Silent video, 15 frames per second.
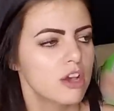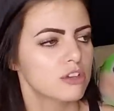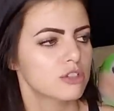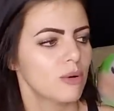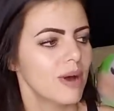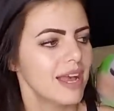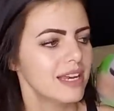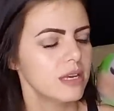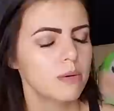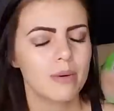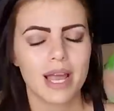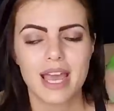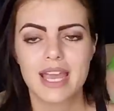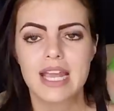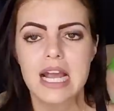So
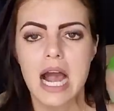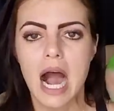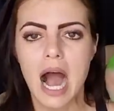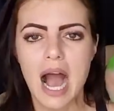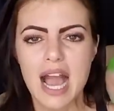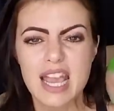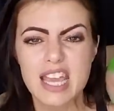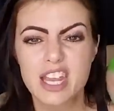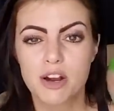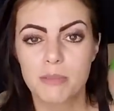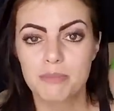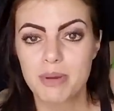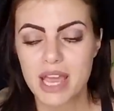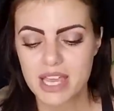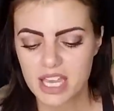anyway, I hear
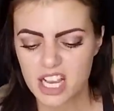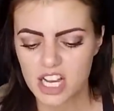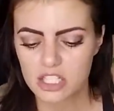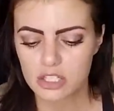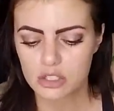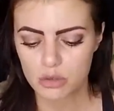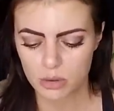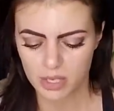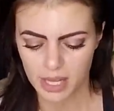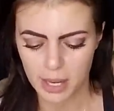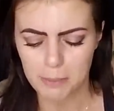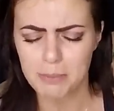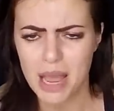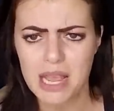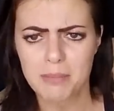banging on the door,
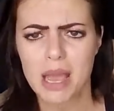like bang,